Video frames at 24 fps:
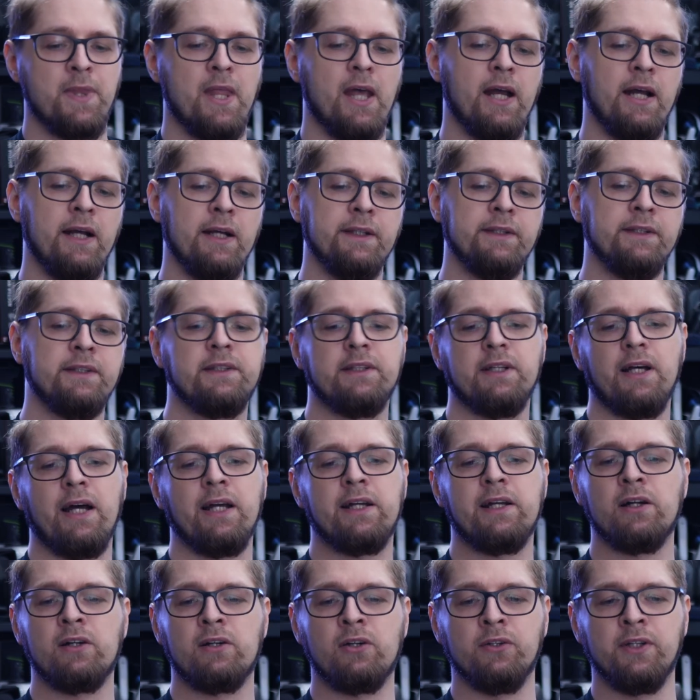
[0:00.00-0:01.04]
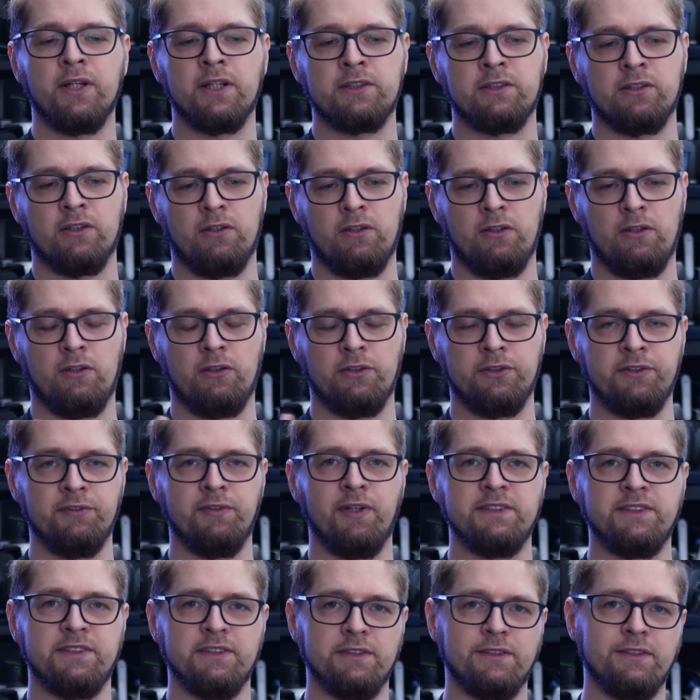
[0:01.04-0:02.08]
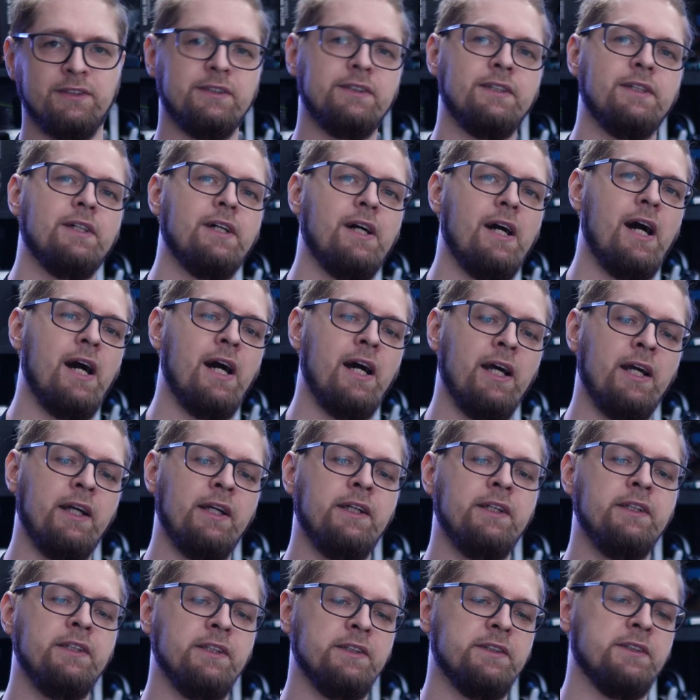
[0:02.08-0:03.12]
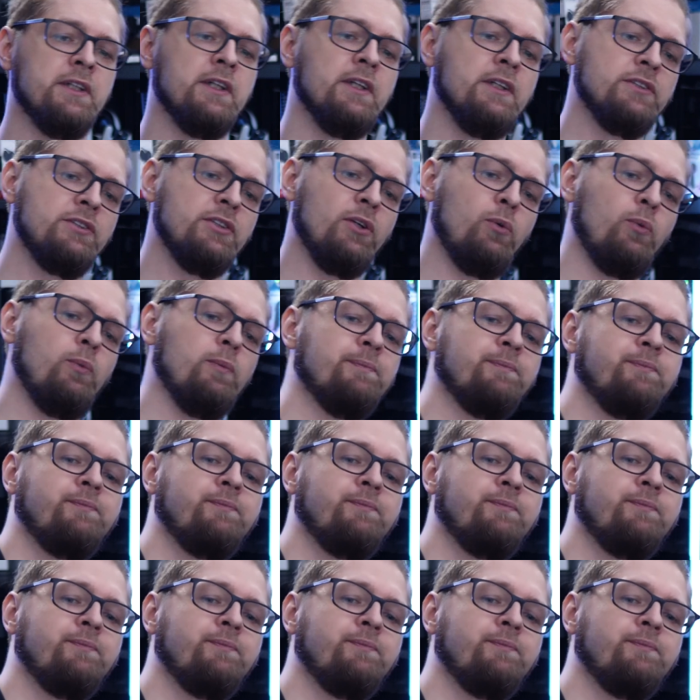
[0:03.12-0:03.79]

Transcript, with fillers: And I can connect all devices I need. So